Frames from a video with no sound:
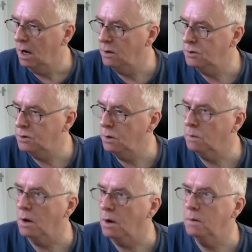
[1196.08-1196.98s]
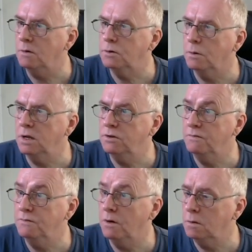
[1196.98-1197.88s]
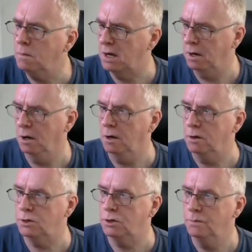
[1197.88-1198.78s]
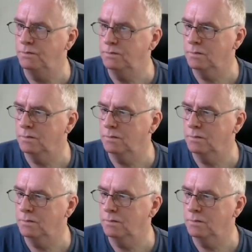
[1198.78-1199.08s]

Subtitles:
and there's another one around 24 megahertz.